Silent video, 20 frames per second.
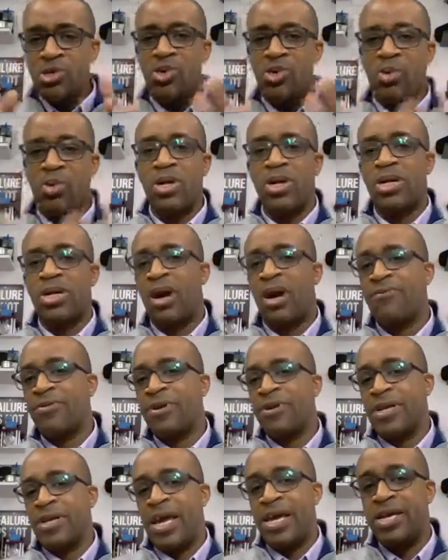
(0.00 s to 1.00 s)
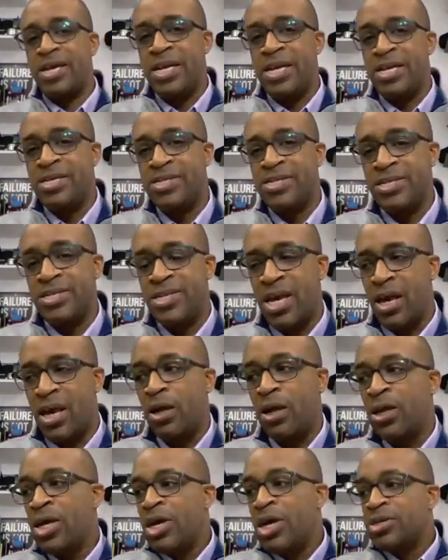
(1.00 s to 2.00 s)
Here's what we're going to cover today in
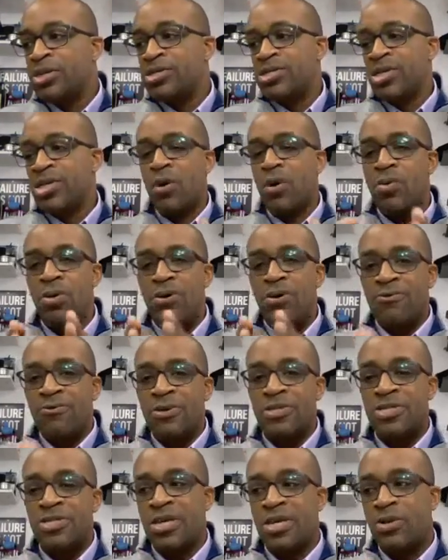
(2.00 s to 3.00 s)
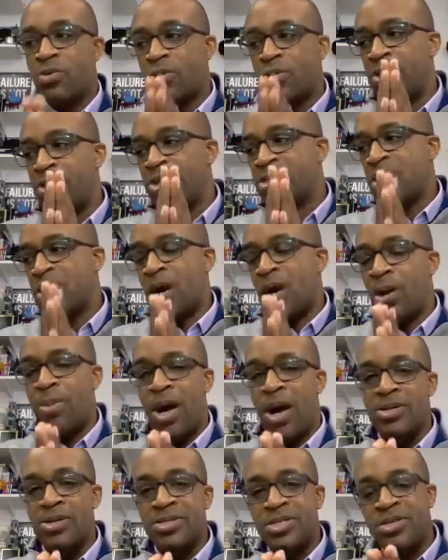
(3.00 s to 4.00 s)
detail. So first thing that we're going to
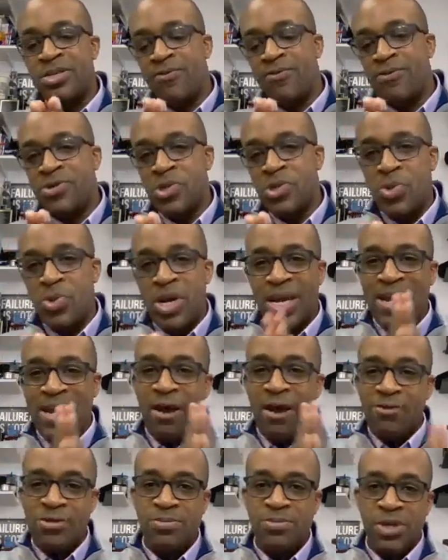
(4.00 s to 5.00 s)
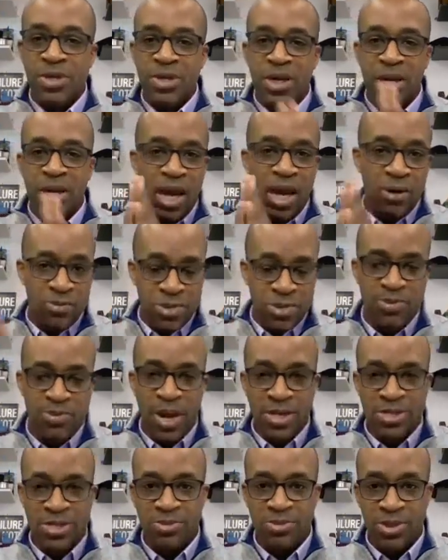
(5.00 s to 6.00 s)
talk about is the difference between accountability and
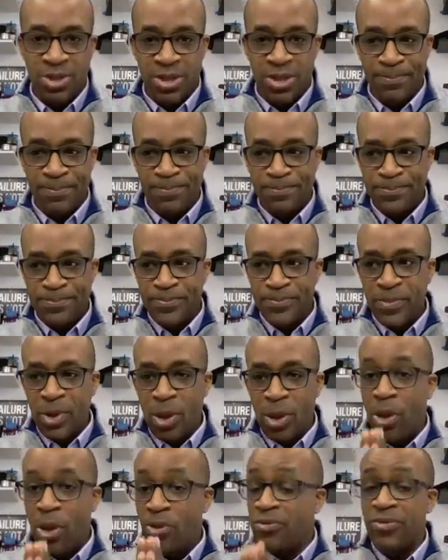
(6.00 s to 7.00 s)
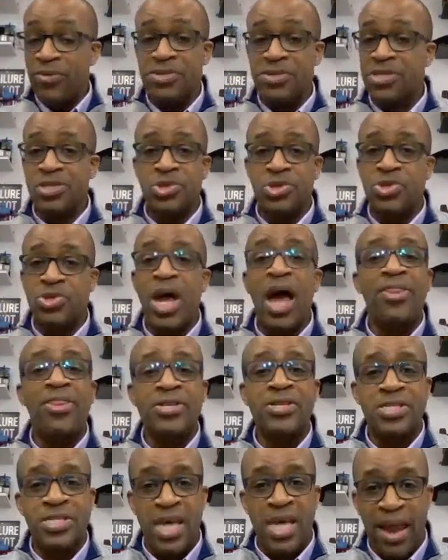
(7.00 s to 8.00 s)
responsibility. Both of those things are
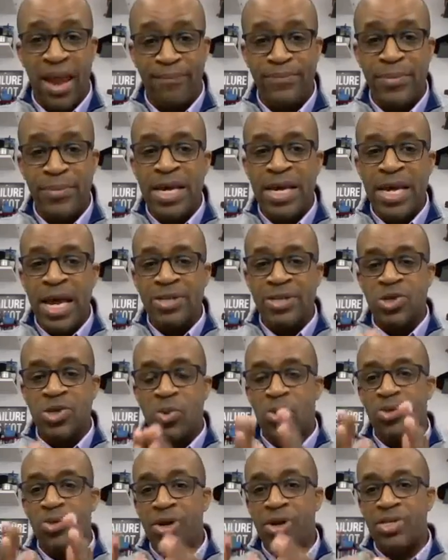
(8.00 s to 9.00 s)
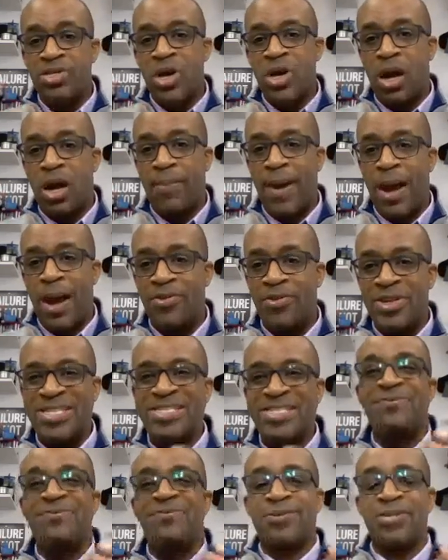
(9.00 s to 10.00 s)
not the same. And so we're going to talk about
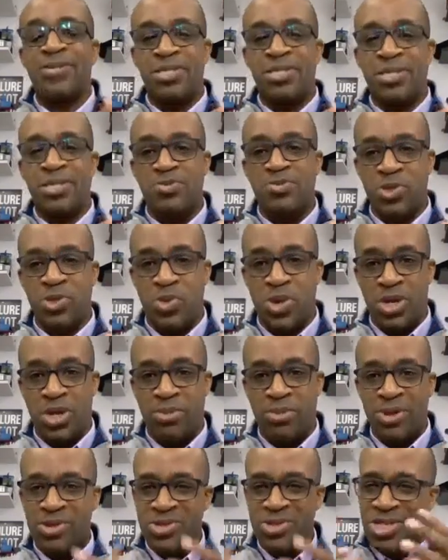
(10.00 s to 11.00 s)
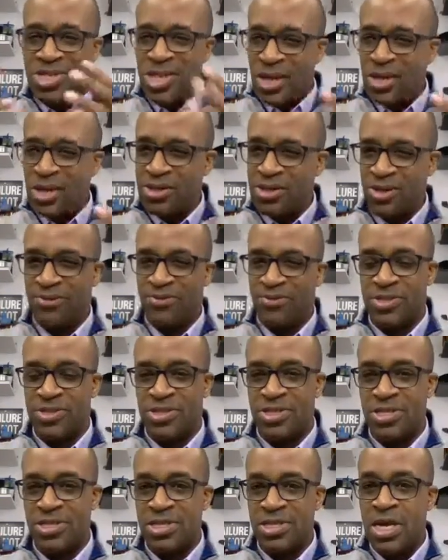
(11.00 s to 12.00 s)
the differences between them. And there's subtle
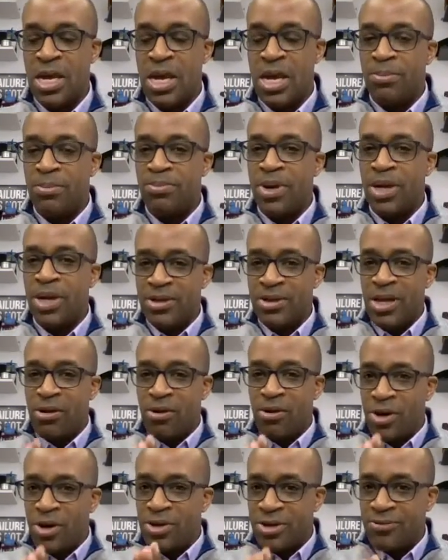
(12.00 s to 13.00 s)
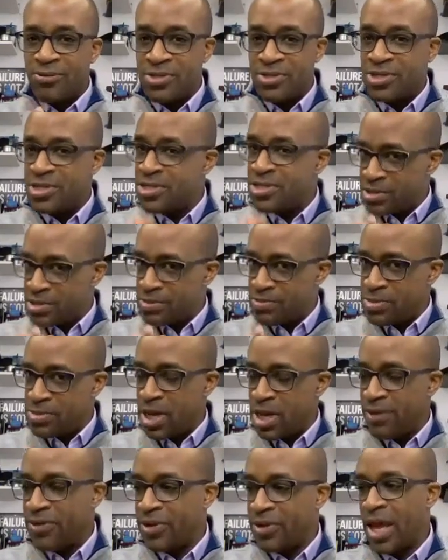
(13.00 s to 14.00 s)
differences, but there are differences
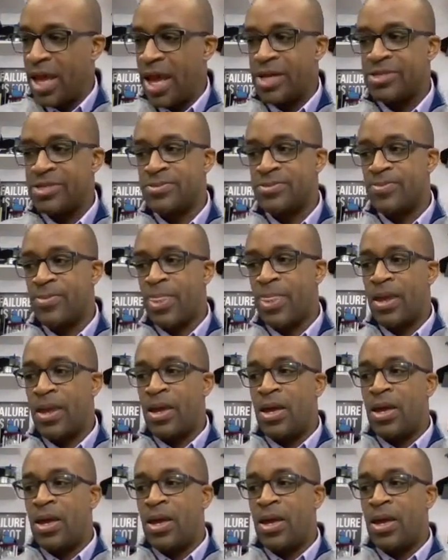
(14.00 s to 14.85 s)
nonetheless.